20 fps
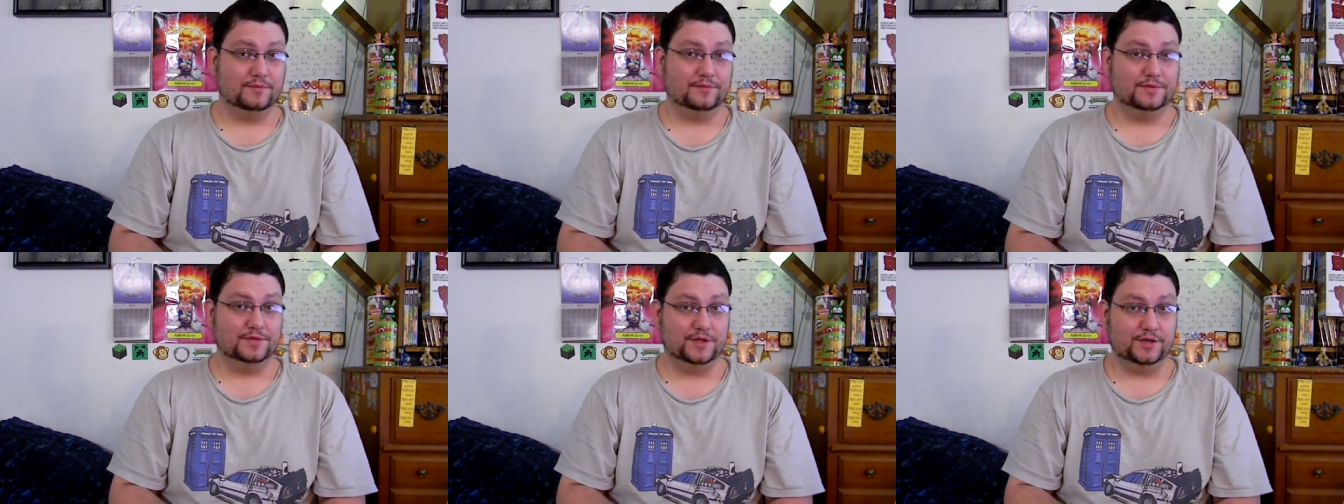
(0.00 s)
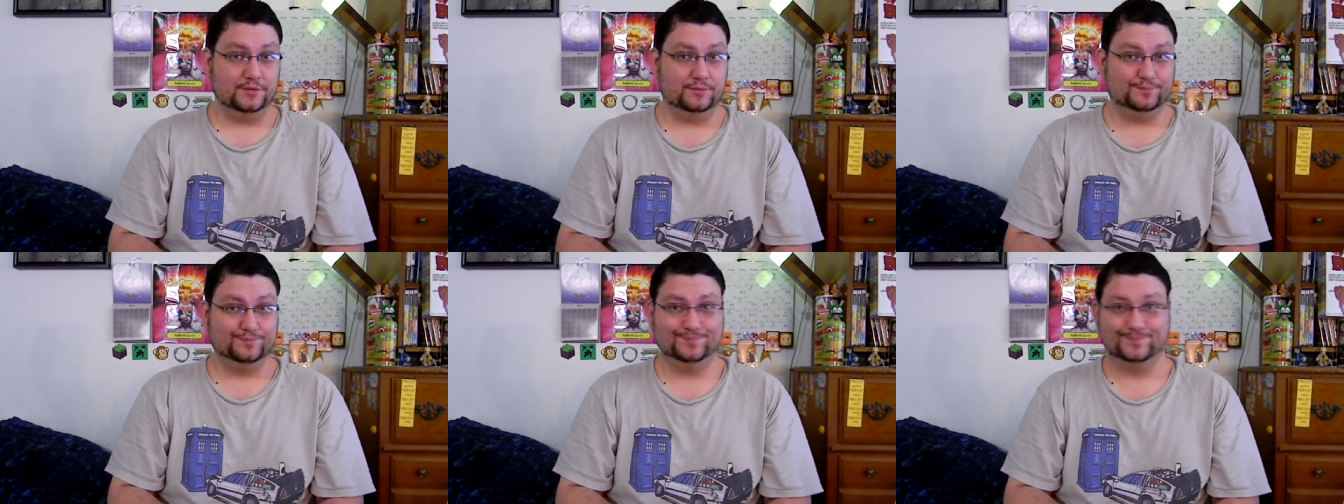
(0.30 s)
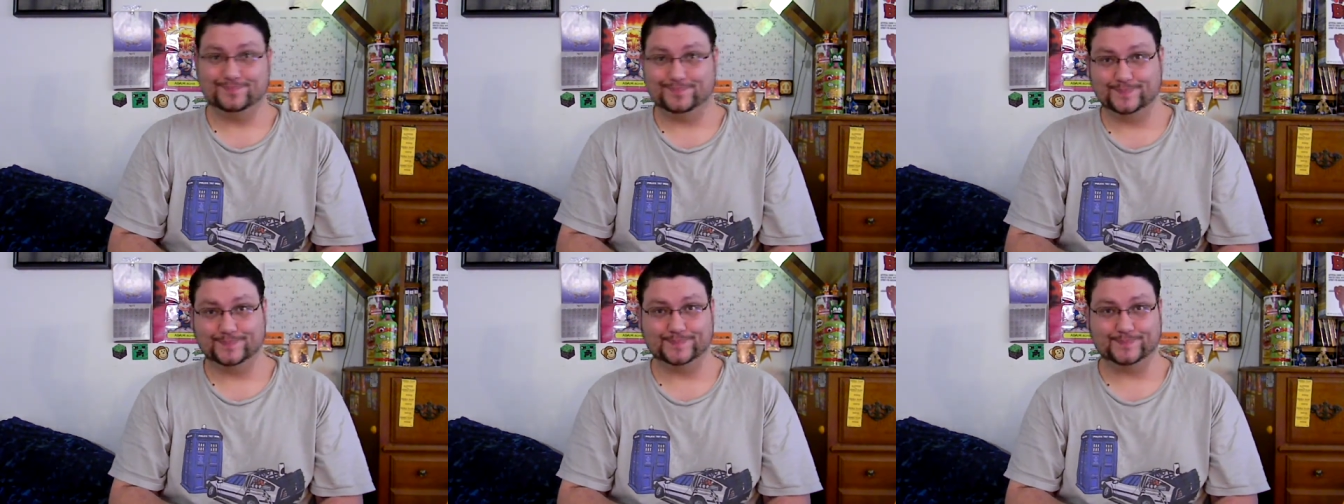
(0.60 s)
So
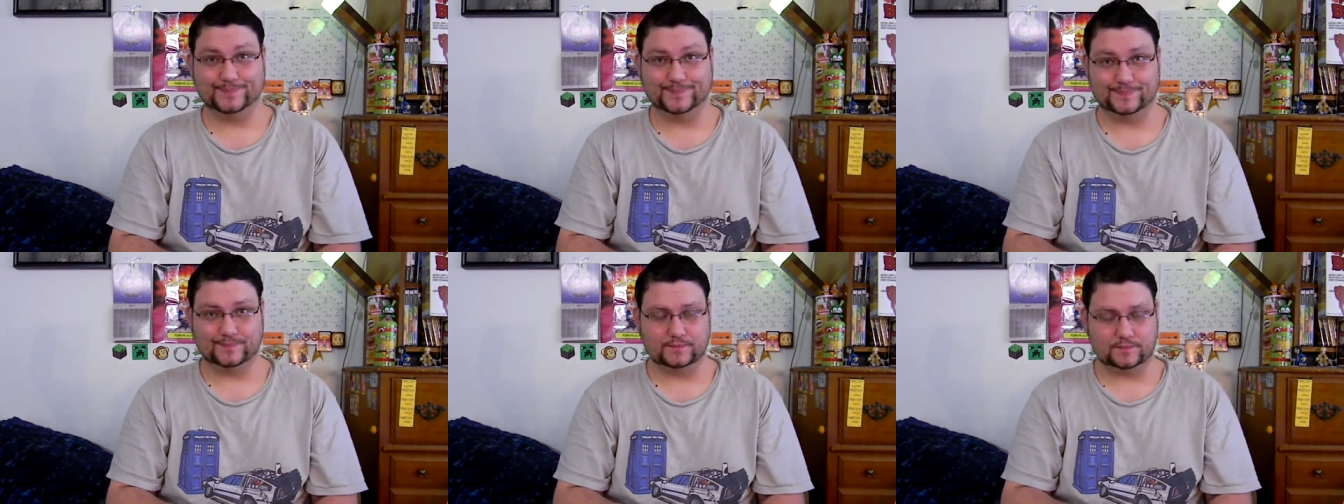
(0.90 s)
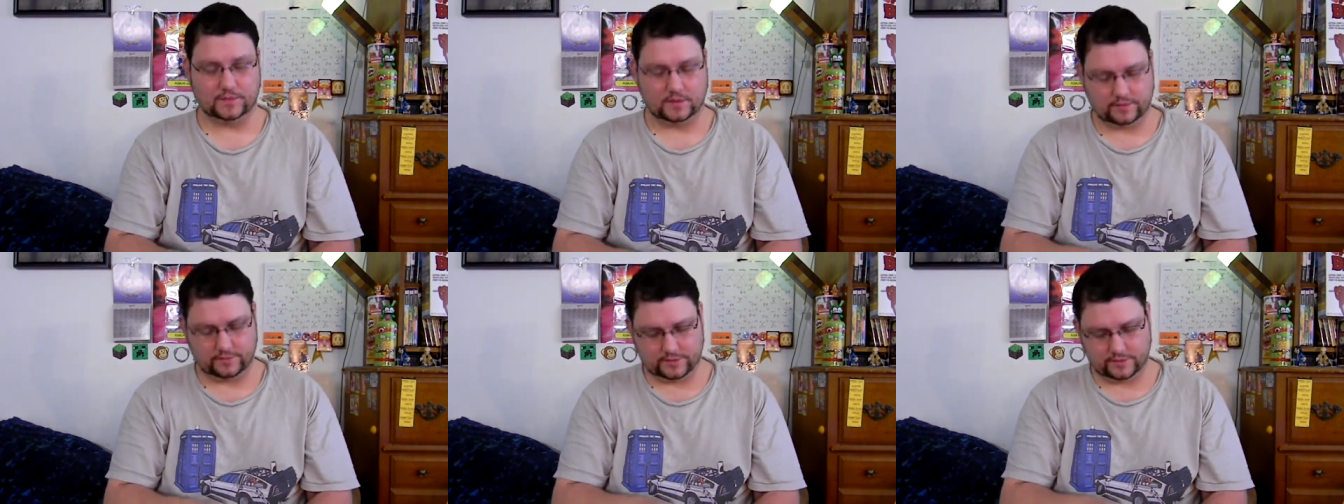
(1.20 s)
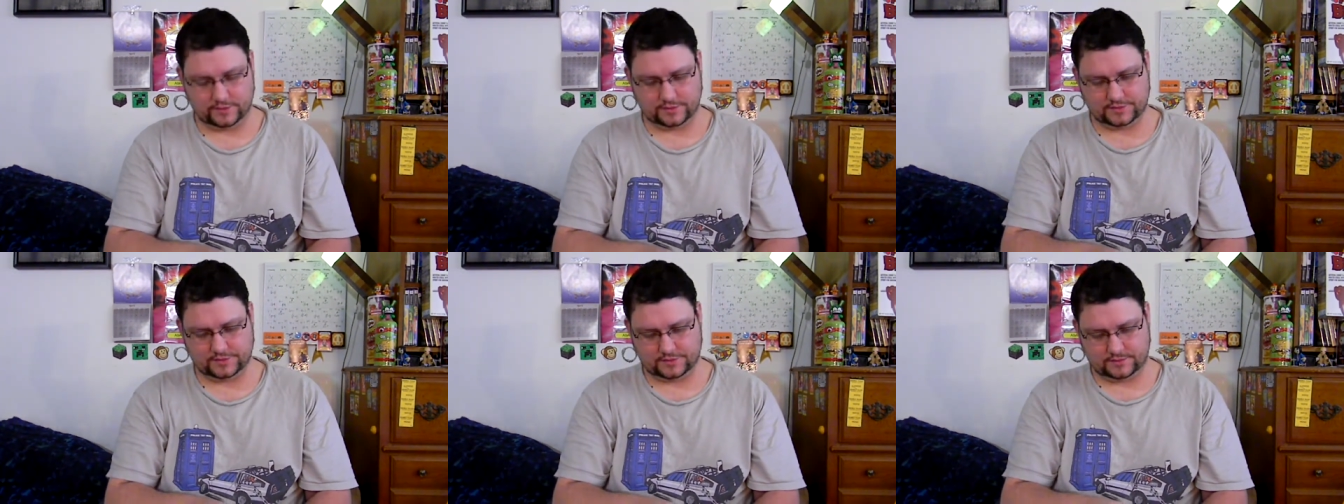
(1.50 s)

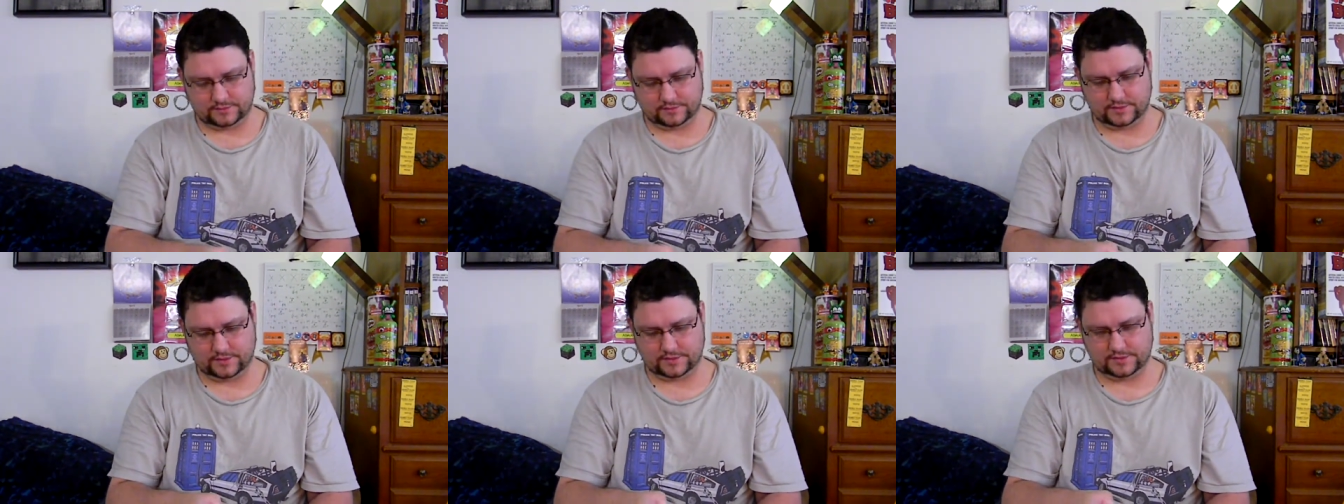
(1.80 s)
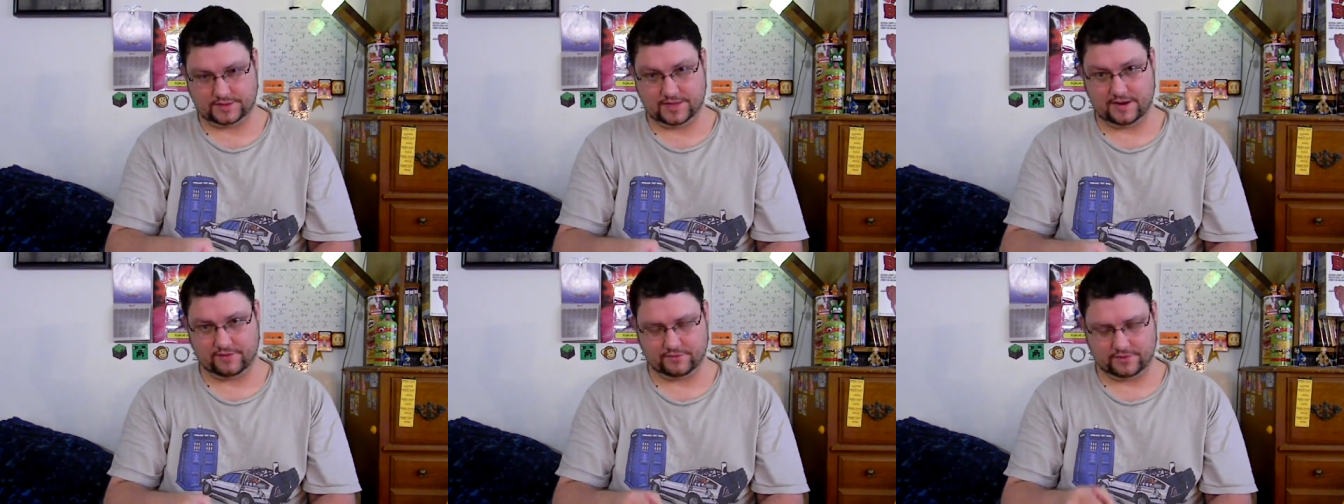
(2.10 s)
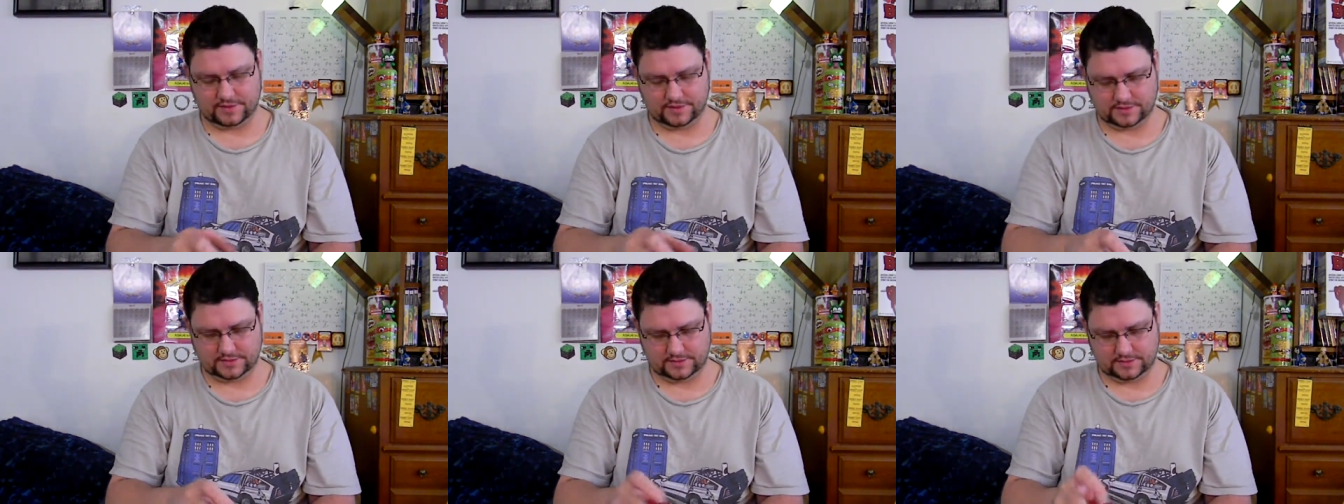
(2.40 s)
there's there's that
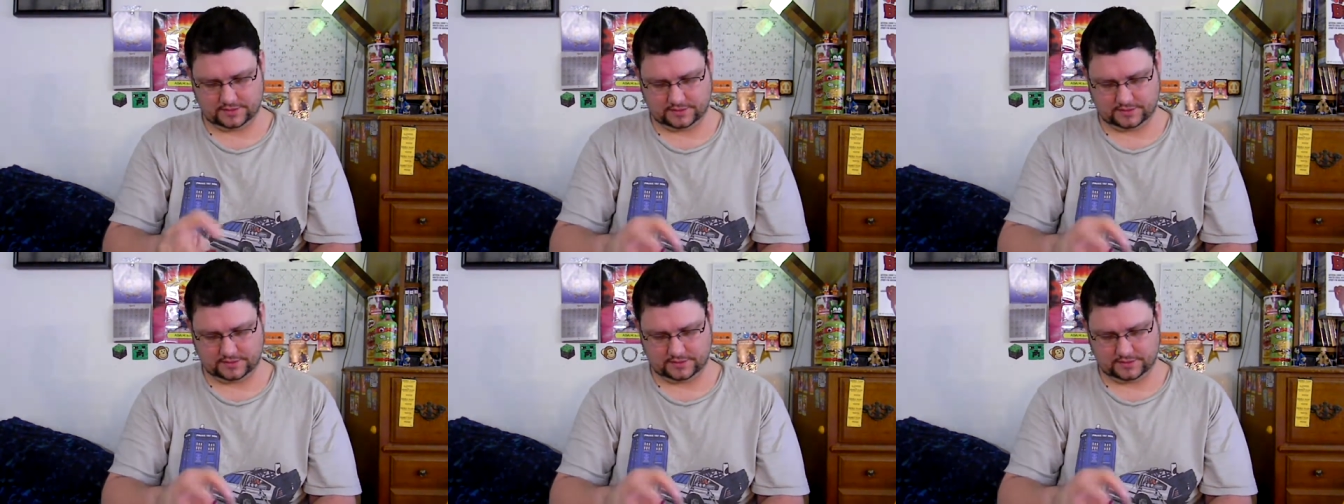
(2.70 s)
reason.